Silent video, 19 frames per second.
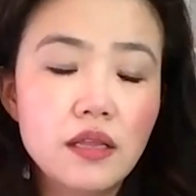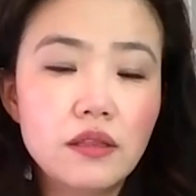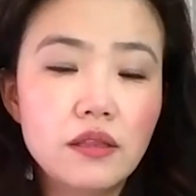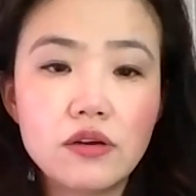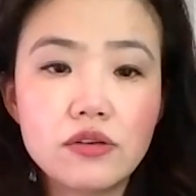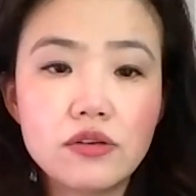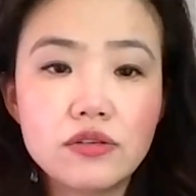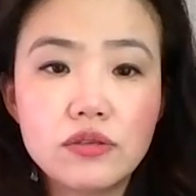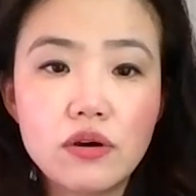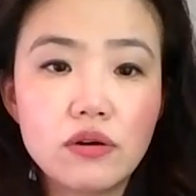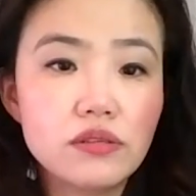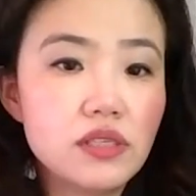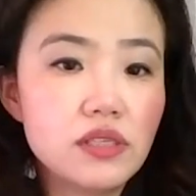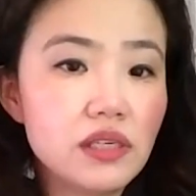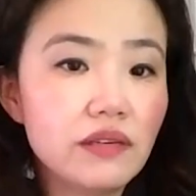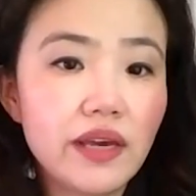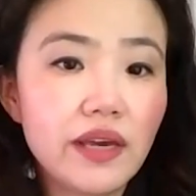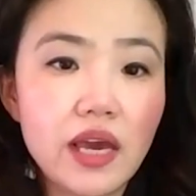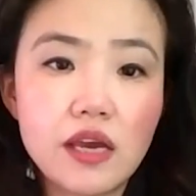There's no
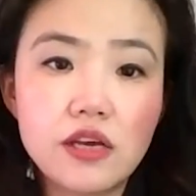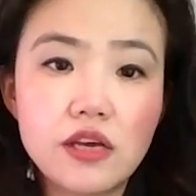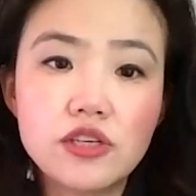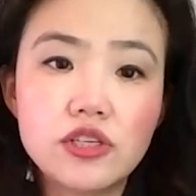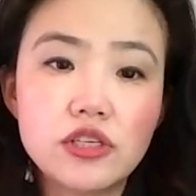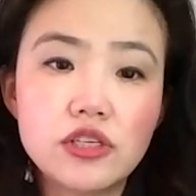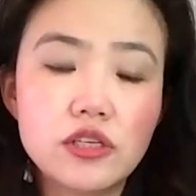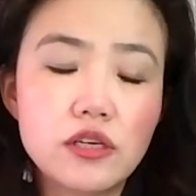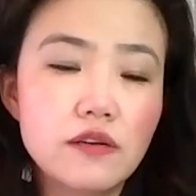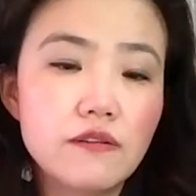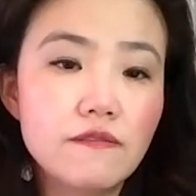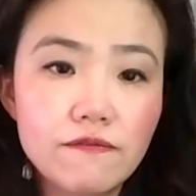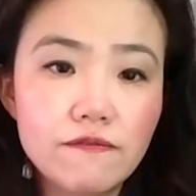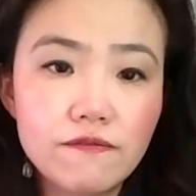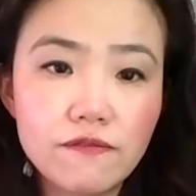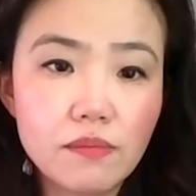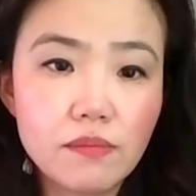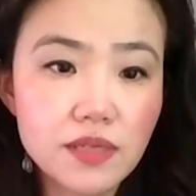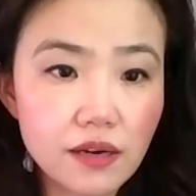deviation
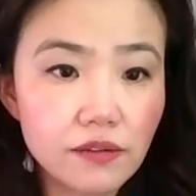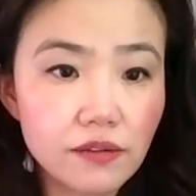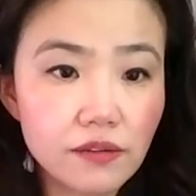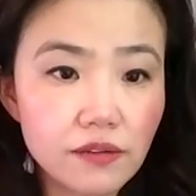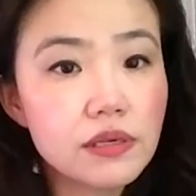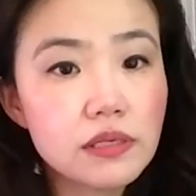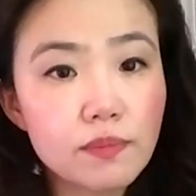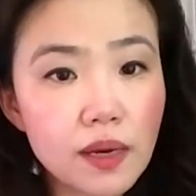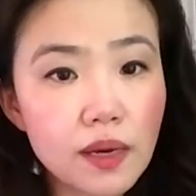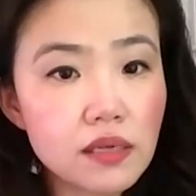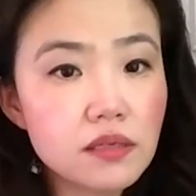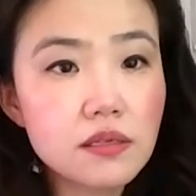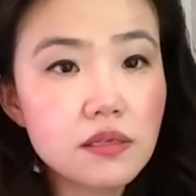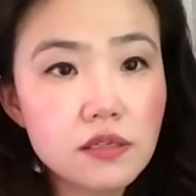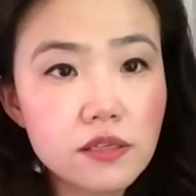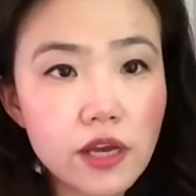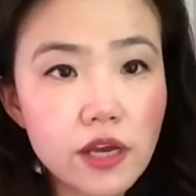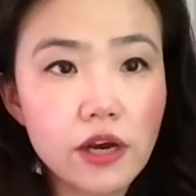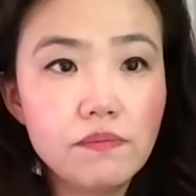from some of the responses
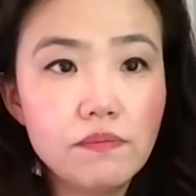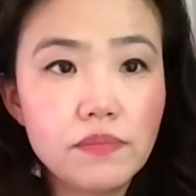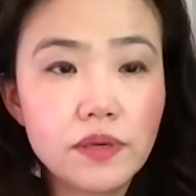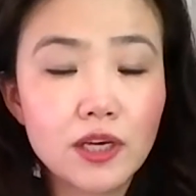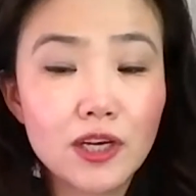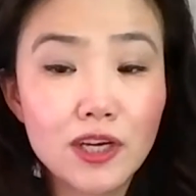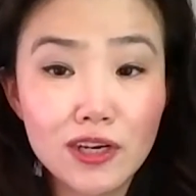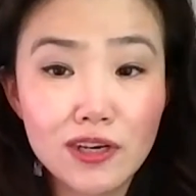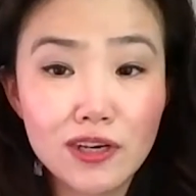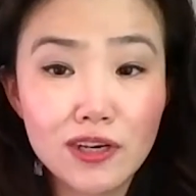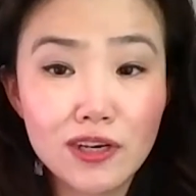there because